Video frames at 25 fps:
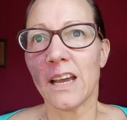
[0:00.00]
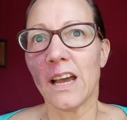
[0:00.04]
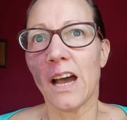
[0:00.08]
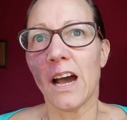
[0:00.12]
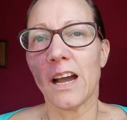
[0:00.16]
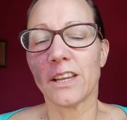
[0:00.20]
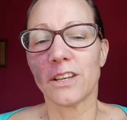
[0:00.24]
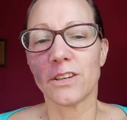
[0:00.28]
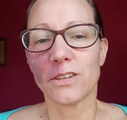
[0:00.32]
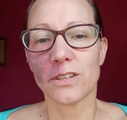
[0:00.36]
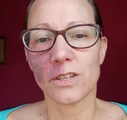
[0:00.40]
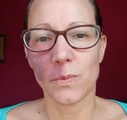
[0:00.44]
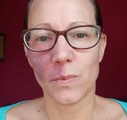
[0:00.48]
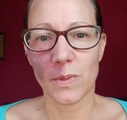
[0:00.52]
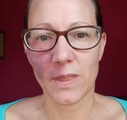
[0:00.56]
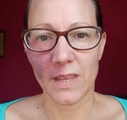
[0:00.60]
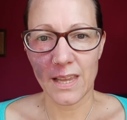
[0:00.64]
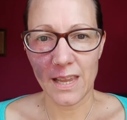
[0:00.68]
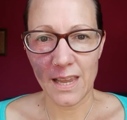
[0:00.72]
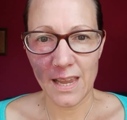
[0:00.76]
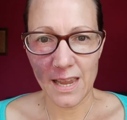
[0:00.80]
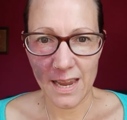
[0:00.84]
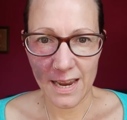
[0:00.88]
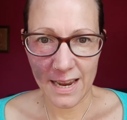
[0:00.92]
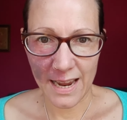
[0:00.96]
I use it with
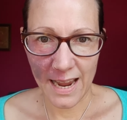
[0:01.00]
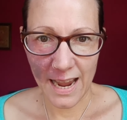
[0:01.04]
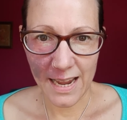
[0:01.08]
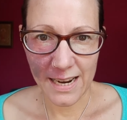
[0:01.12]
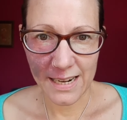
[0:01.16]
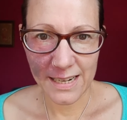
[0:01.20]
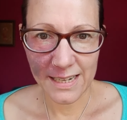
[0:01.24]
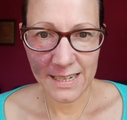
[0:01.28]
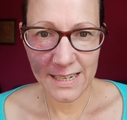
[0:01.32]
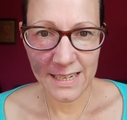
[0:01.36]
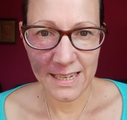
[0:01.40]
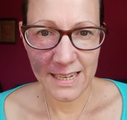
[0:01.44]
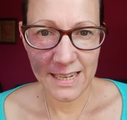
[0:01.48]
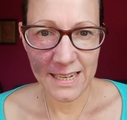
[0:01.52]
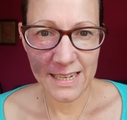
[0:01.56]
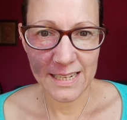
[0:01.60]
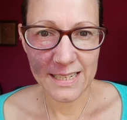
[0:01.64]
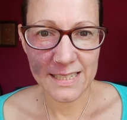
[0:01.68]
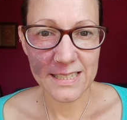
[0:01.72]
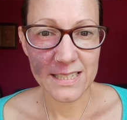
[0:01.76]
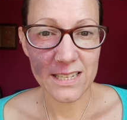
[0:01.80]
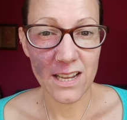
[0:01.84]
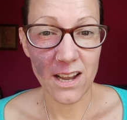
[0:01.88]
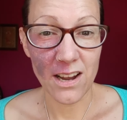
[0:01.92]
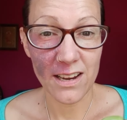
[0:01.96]
the ear candling,
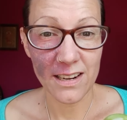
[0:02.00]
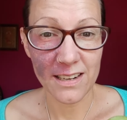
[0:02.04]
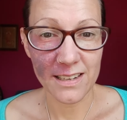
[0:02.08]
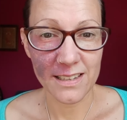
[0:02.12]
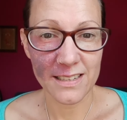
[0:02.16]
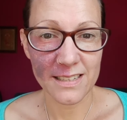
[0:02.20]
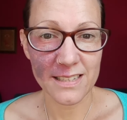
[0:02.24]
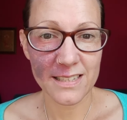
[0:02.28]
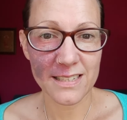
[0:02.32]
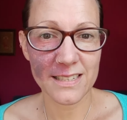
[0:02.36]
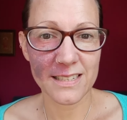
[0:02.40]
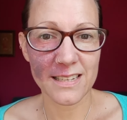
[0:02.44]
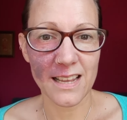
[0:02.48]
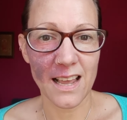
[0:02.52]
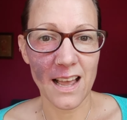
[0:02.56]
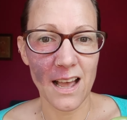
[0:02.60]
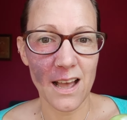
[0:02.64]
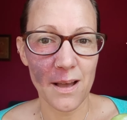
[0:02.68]
sinus